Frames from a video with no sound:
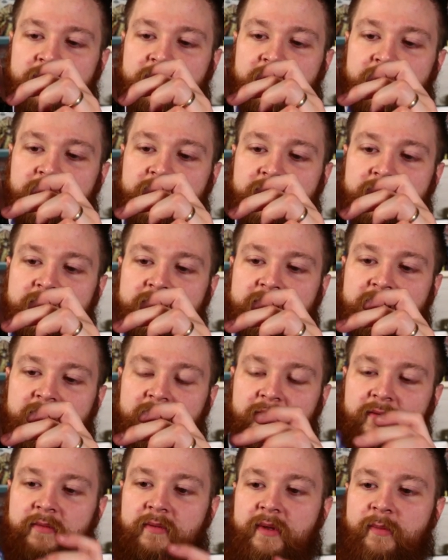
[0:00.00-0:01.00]
doesn't
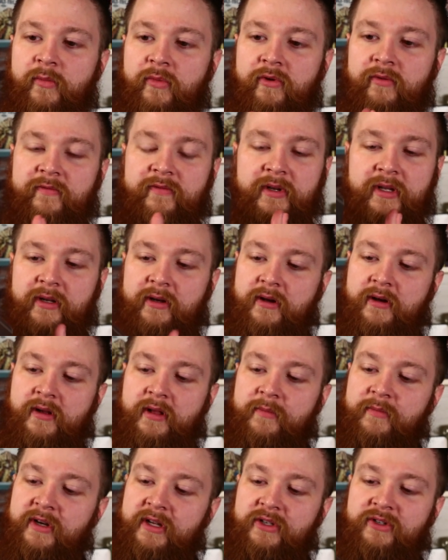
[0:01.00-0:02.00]
seem to be moving at
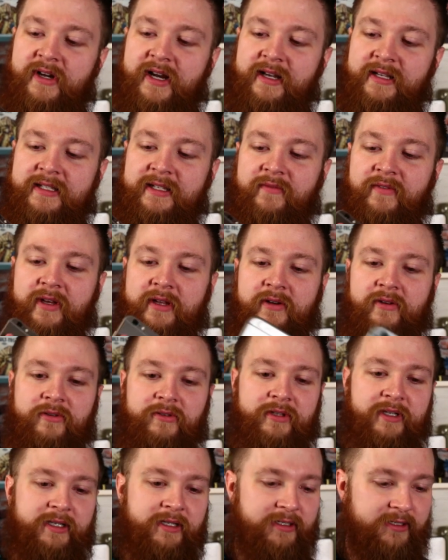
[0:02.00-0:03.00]
all. I'm gonna try to see if I can
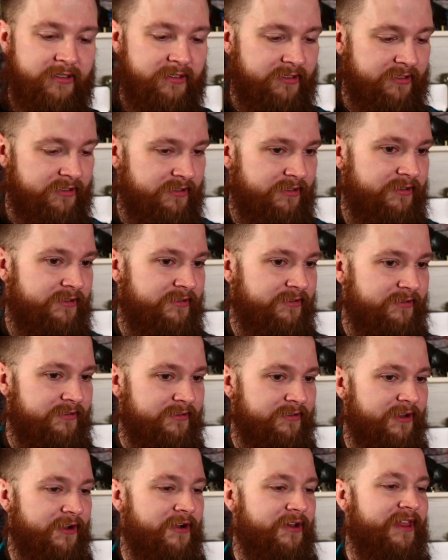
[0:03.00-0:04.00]
hold it.
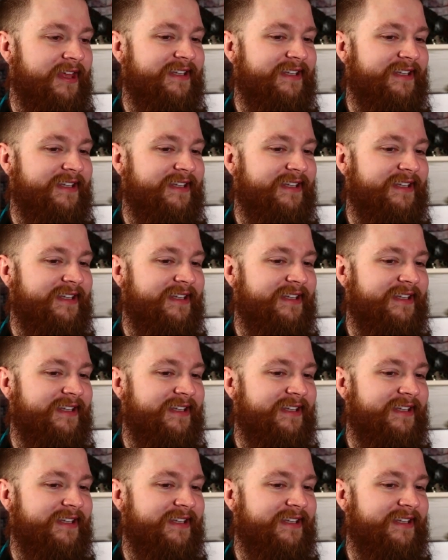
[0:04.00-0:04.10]
Oh,